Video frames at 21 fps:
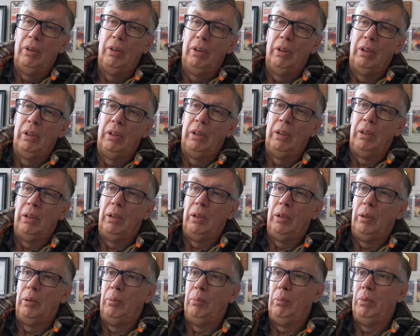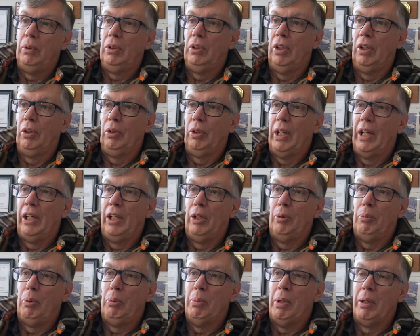I added
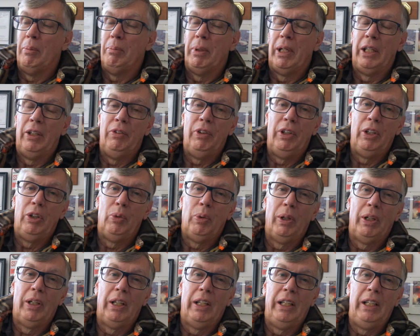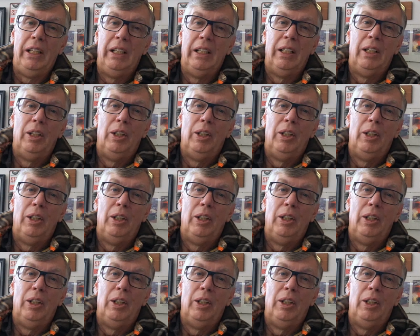up in my mind really quickly,